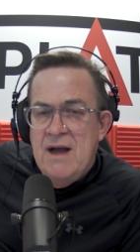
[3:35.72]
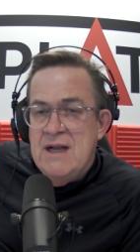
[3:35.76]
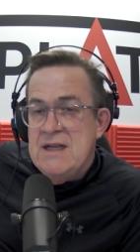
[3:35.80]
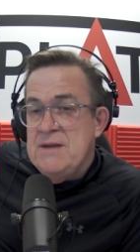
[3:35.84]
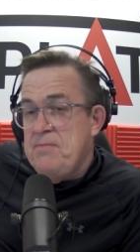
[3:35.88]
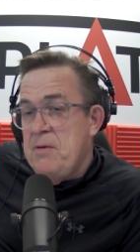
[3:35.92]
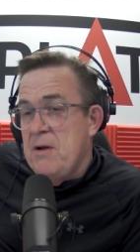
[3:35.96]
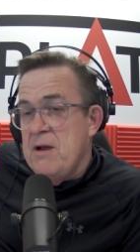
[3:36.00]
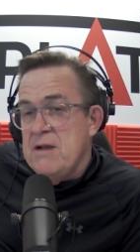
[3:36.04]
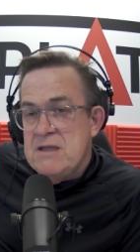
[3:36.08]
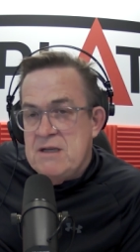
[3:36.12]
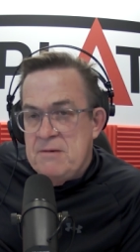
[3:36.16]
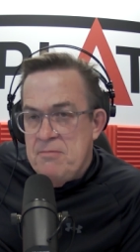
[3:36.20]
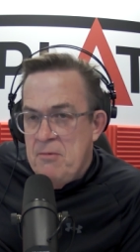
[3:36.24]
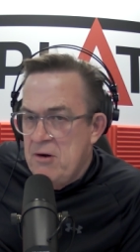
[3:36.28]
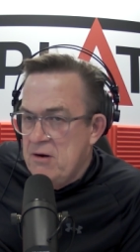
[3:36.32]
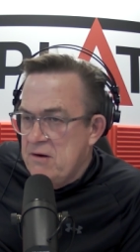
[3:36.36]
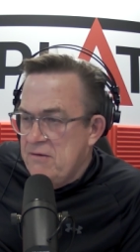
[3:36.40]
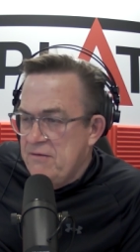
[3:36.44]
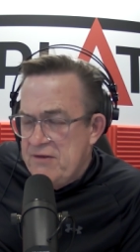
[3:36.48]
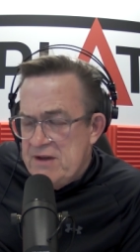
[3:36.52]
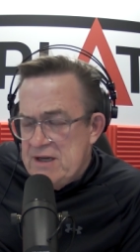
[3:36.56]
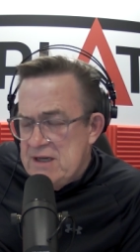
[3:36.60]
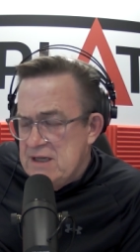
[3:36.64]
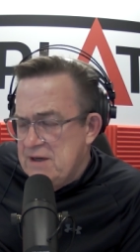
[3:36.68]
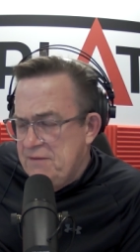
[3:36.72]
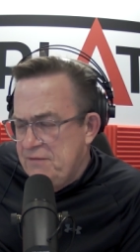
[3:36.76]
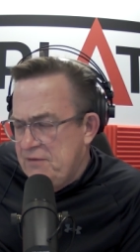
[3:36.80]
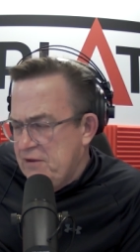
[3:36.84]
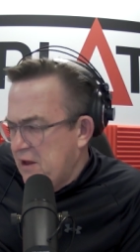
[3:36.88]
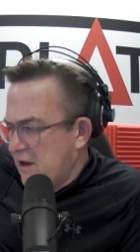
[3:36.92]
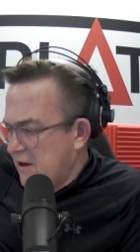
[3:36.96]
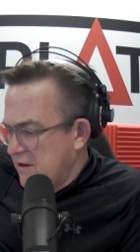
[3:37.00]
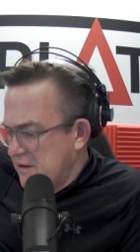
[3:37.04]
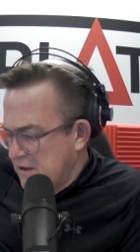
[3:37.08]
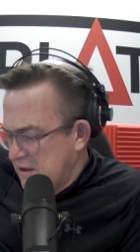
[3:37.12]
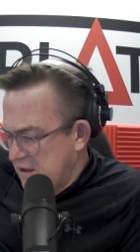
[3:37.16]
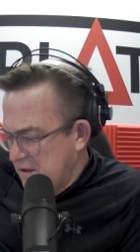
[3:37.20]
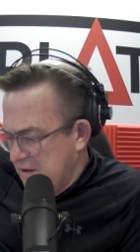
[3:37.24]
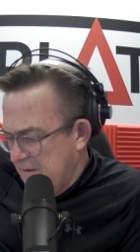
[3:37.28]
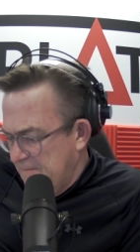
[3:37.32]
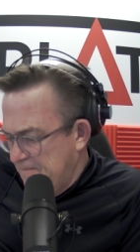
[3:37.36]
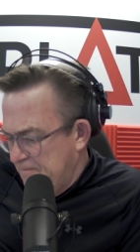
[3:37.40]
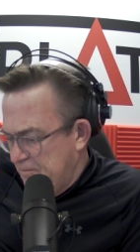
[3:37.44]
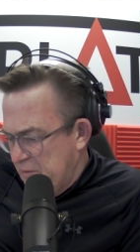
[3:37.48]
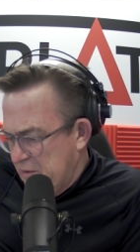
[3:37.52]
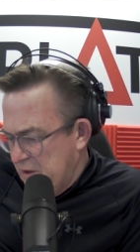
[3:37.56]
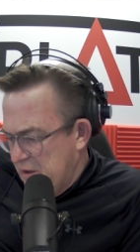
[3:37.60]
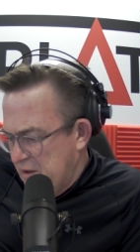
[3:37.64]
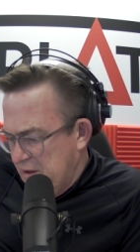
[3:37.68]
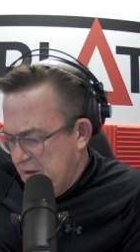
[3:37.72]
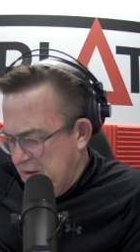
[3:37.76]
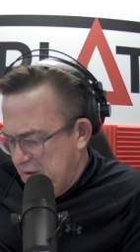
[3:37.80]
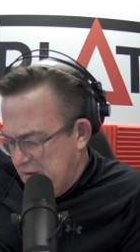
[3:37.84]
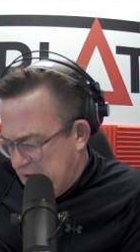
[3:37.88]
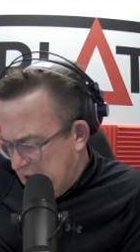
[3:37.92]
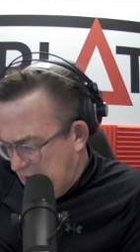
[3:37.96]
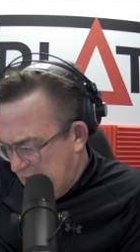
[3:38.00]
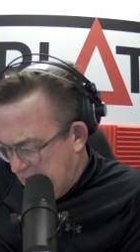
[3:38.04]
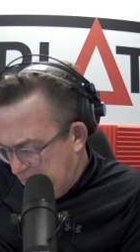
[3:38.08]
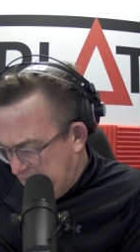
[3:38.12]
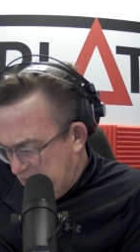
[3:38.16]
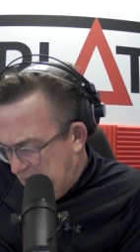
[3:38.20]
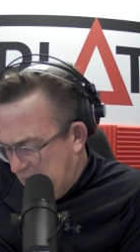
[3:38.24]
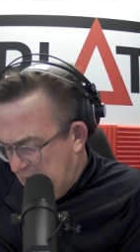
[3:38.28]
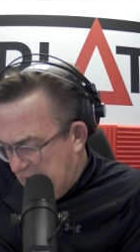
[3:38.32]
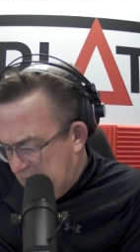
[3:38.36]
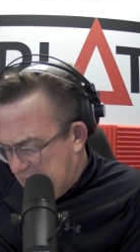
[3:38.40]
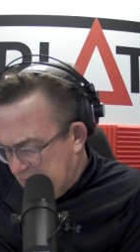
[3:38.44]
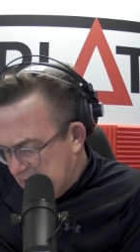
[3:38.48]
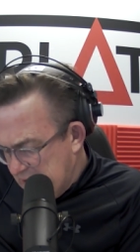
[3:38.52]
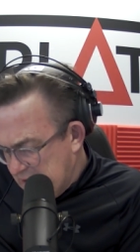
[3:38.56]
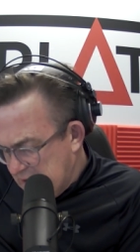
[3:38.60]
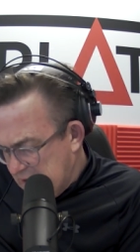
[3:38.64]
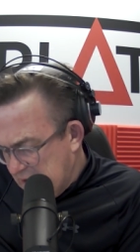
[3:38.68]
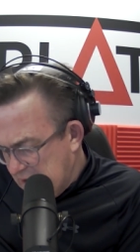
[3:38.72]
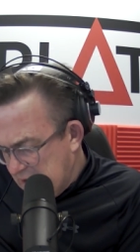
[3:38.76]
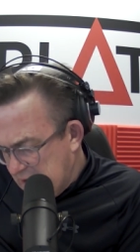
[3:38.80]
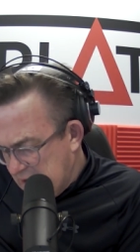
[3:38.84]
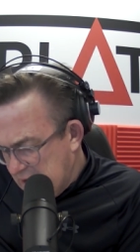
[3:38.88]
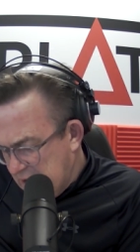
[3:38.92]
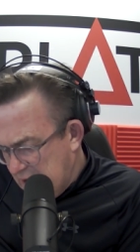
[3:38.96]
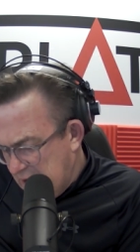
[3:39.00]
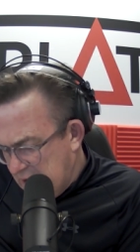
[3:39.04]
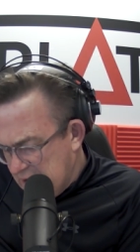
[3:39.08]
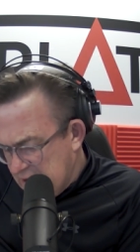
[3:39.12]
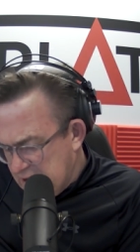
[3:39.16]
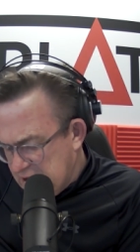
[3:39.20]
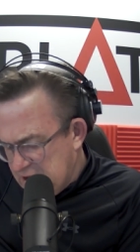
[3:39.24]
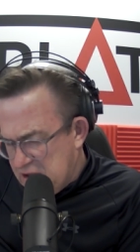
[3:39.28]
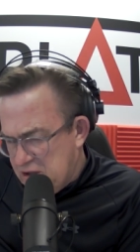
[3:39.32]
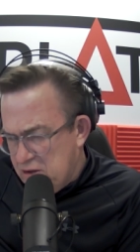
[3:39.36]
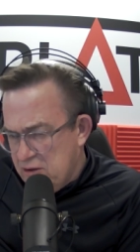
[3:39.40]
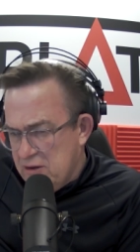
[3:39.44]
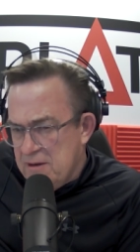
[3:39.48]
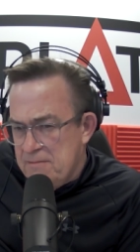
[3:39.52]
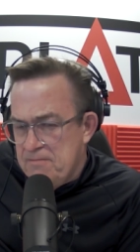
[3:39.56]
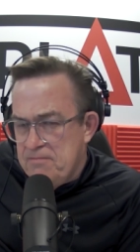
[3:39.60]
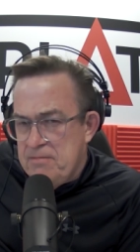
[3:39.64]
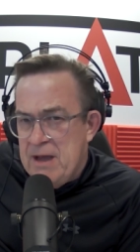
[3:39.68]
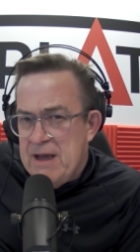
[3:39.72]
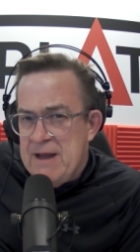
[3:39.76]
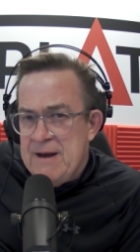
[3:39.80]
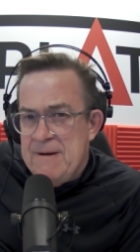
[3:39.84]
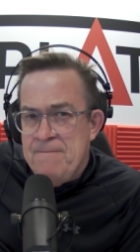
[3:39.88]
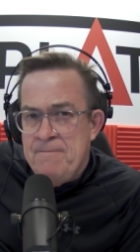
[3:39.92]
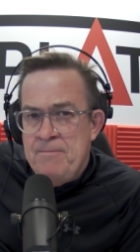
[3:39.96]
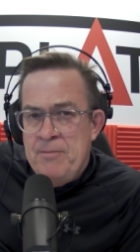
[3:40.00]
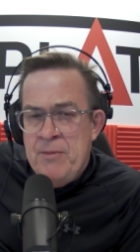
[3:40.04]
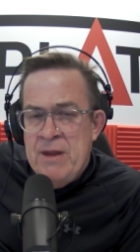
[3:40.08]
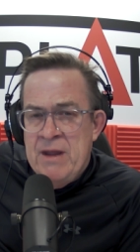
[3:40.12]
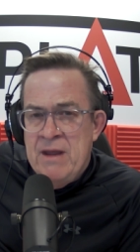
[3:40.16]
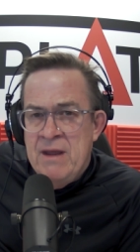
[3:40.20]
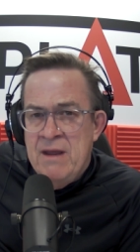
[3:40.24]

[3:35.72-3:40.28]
I suppose democracy is for those who, who take part, isn't it, uh, Stuart? But